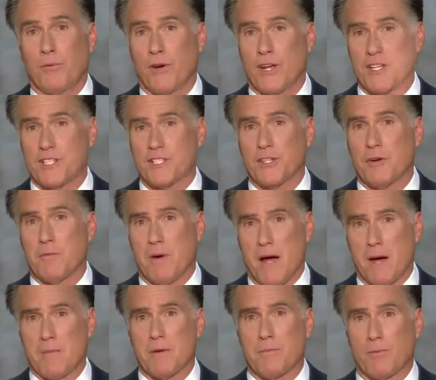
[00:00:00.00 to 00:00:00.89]
President
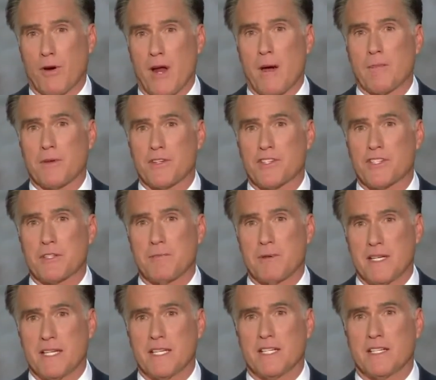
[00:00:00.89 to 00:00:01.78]
Obama promised
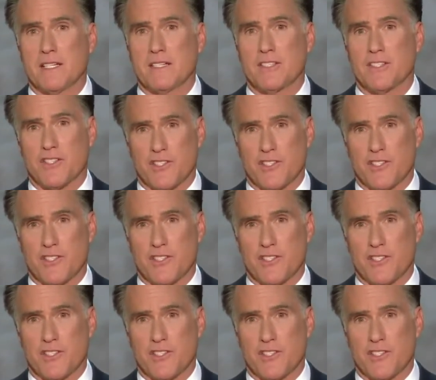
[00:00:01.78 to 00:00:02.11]
to begin